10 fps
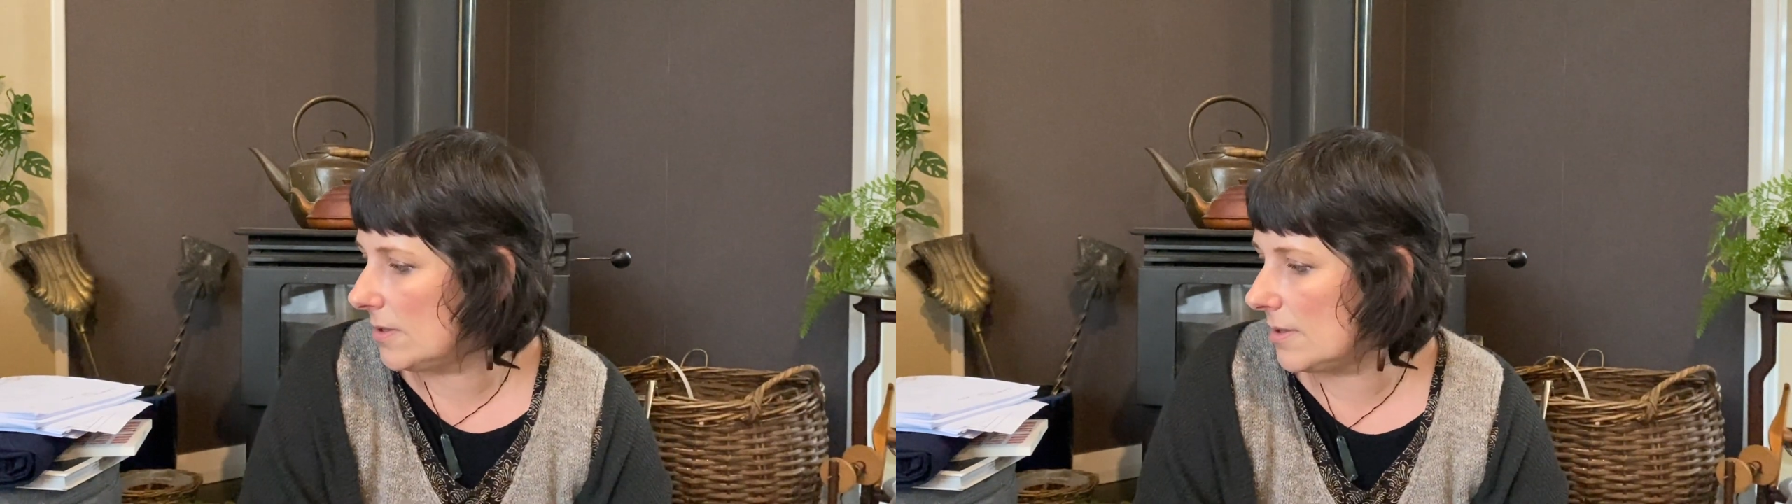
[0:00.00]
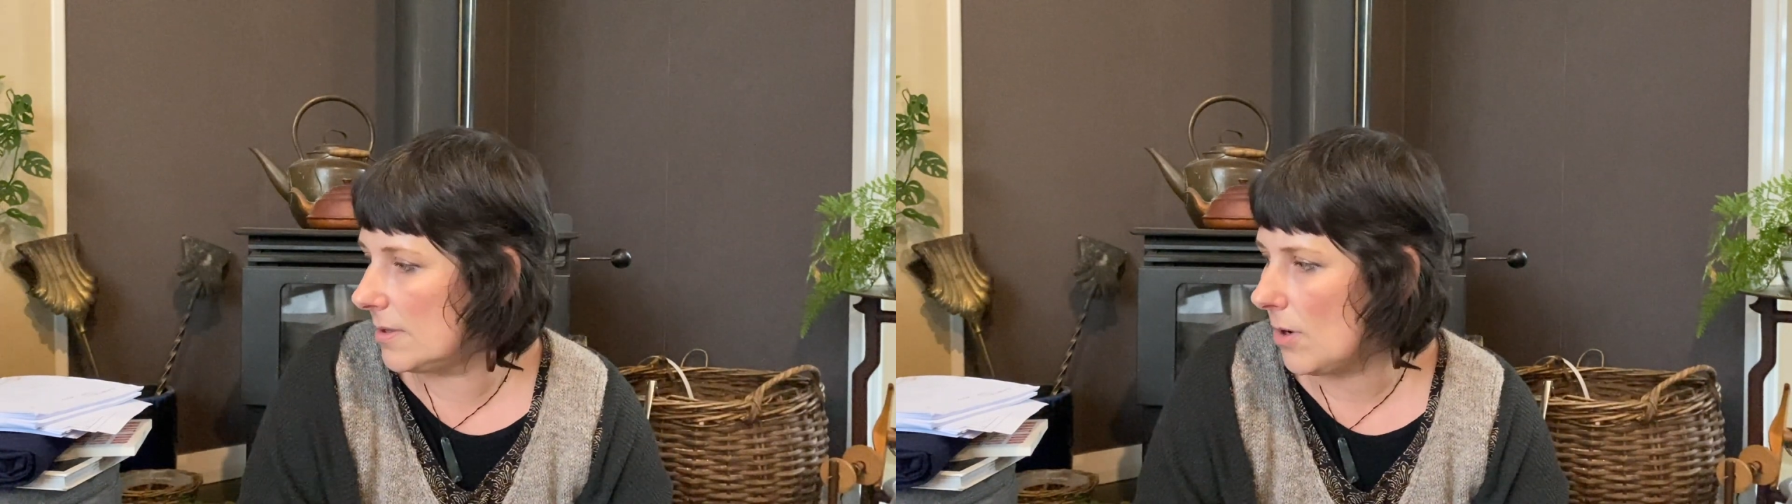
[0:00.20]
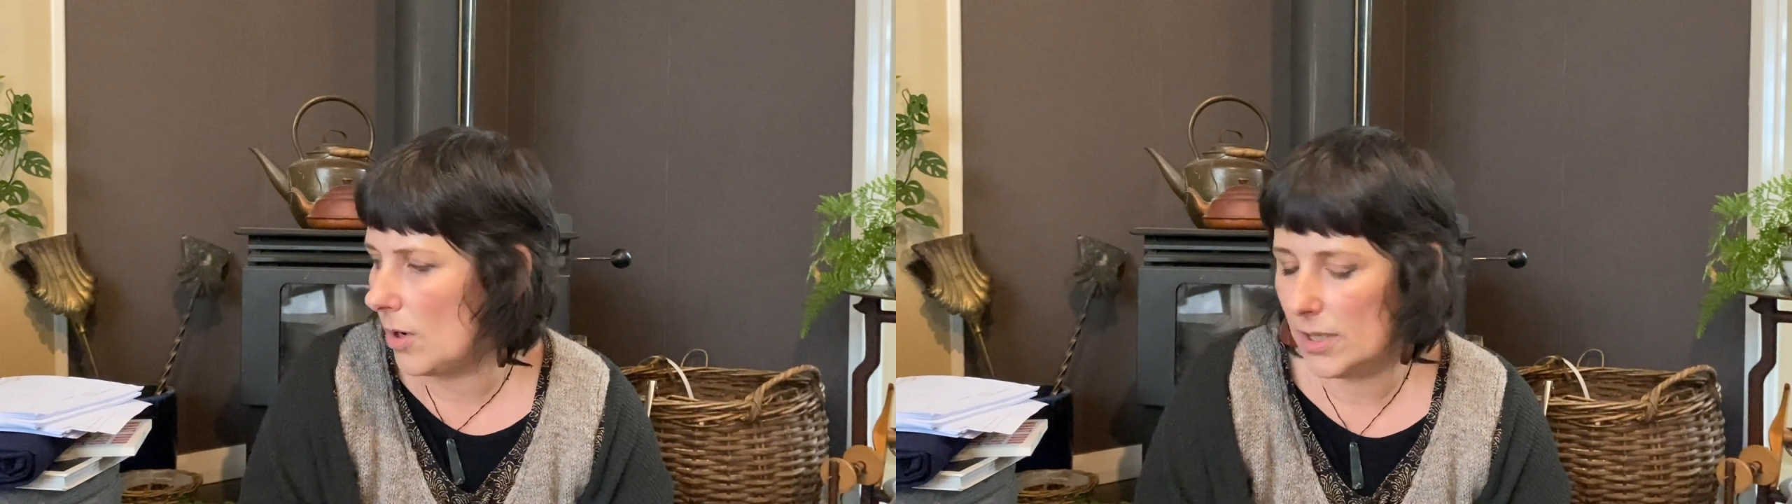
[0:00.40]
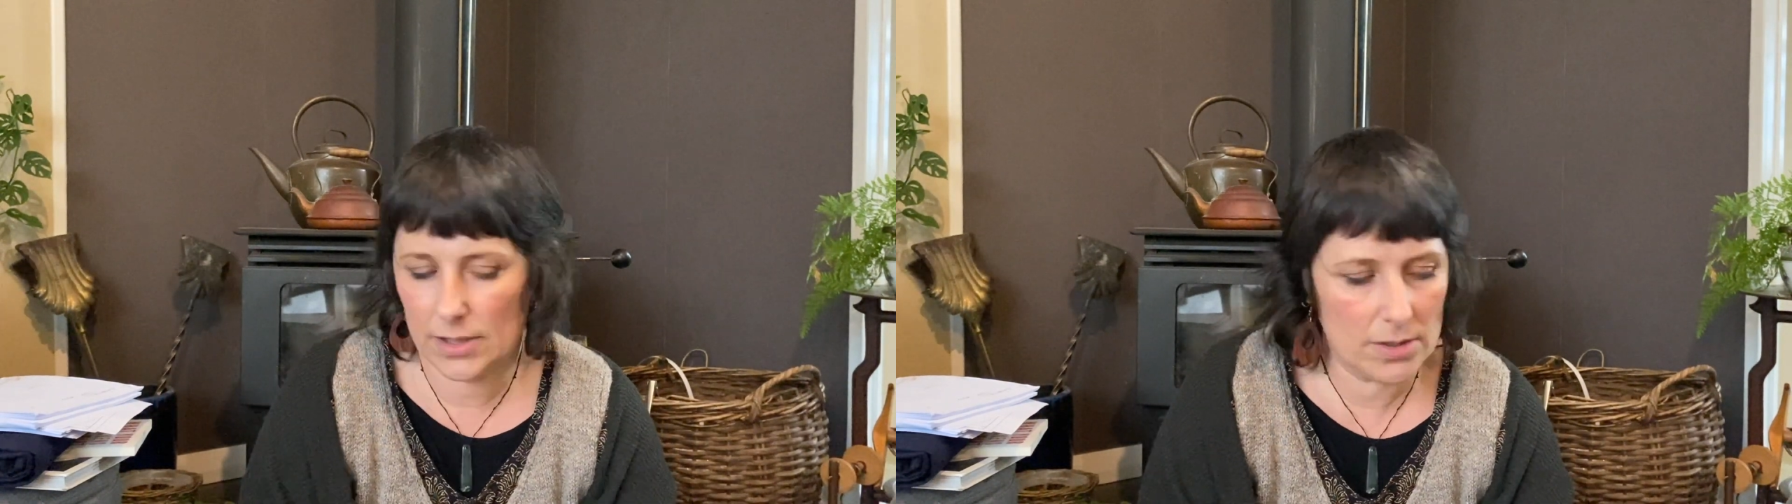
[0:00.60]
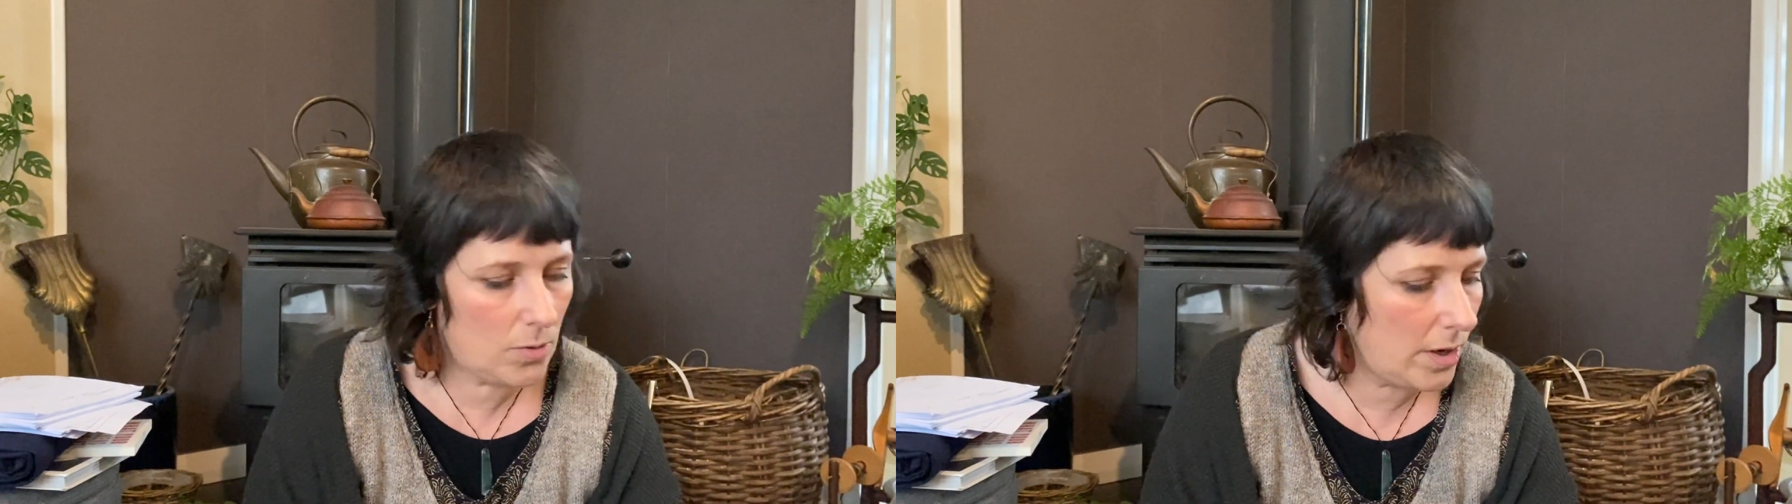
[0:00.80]
sock,
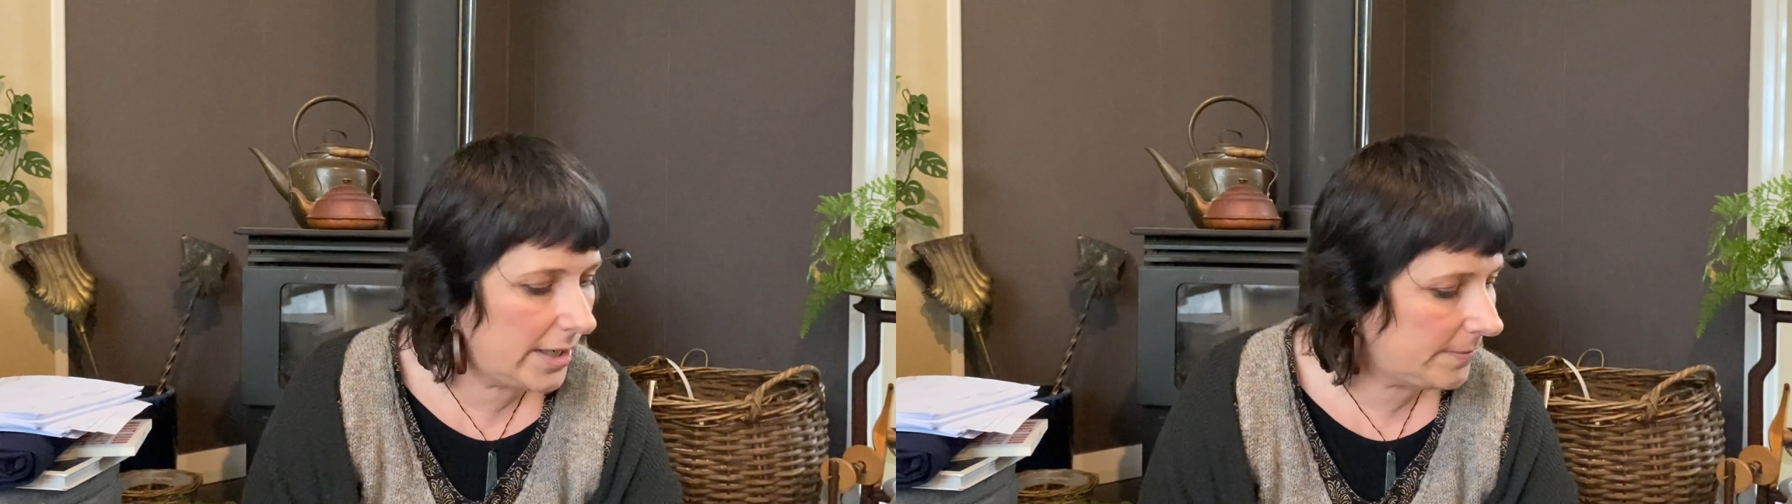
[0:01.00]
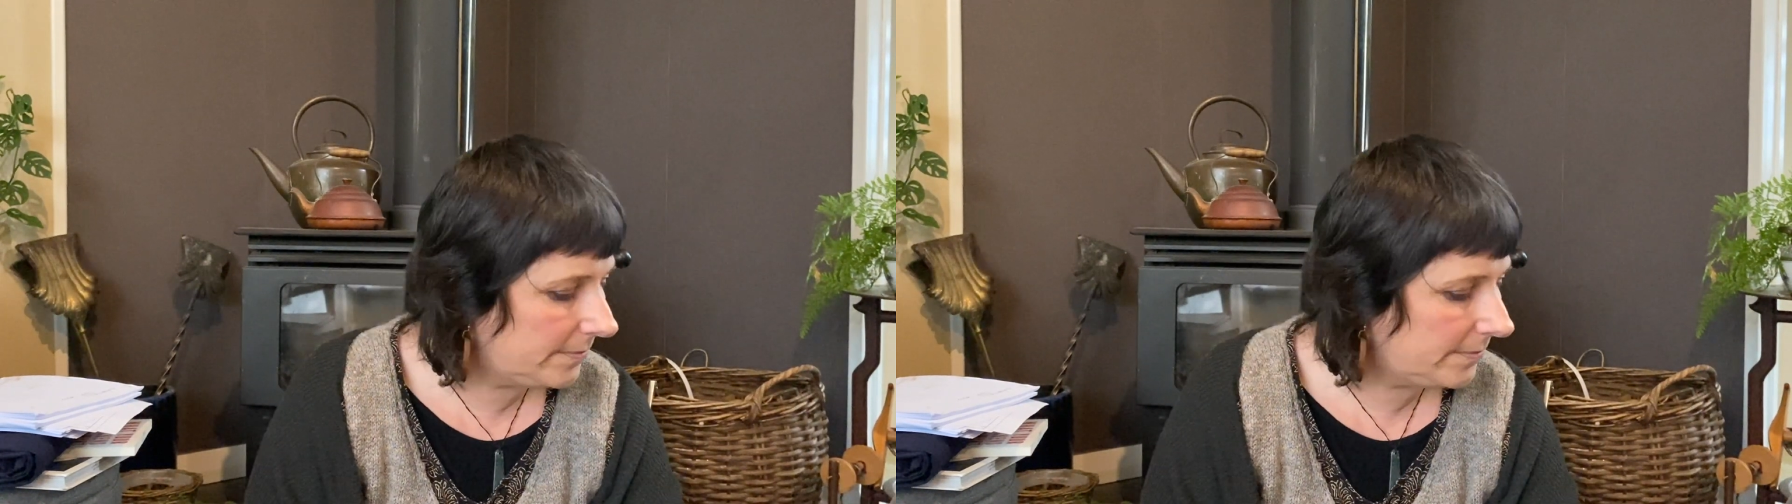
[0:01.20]
it's quite